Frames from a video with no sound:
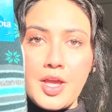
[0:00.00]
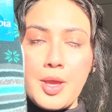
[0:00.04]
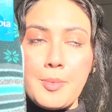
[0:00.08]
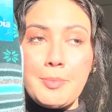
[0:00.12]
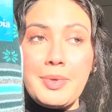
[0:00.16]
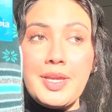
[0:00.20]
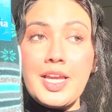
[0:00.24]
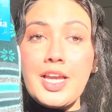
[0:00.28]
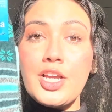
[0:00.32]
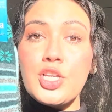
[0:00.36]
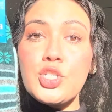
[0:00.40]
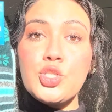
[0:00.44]

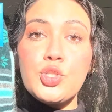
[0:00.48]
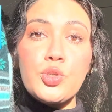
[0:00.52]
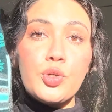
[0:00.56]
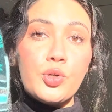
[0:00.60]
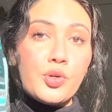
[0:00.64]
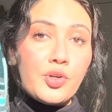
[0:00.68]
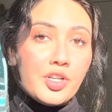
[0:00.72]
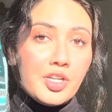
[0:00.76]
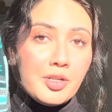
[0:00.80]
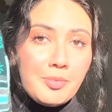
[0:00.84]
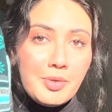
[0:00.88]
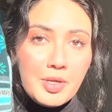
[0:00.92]
because you're
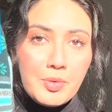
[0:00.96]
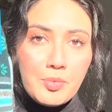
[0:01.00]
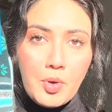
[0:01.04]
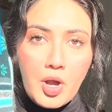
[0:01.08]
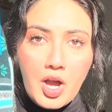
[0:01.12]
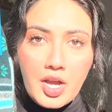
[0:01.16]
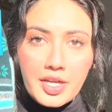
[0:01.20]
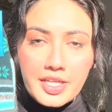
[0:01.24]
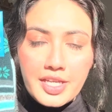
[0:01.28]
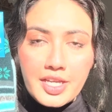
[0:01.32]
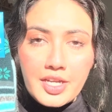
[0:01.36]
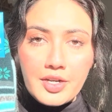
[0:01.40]
going to be
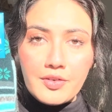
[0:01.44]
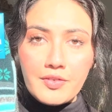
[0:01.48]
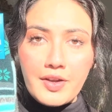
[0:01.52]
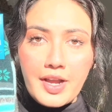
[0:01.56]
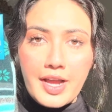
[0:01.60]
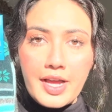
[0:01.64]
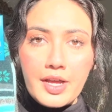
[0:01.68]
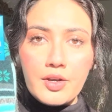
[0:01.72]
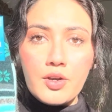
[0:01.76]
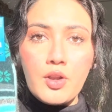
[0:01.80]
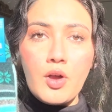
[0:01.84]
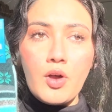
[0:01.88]
walking
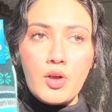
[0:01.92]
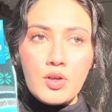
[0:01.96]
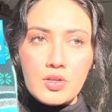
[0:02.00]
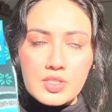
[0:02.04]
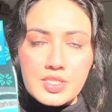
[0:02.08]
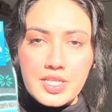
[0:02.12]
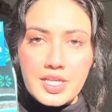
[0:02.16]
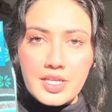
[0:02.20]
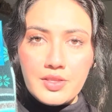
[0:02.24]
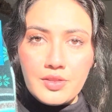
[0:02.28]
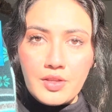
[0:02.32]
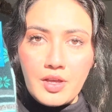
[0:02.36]
around all
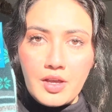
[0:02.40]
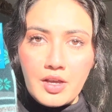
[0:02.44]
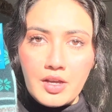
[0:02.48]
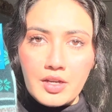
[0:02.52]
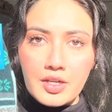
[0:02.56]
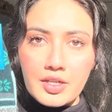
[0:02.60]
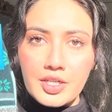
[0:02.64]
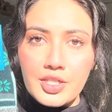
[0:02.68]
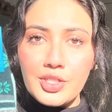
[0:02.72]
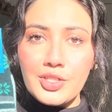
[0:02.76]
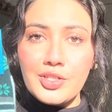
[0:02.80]
day long.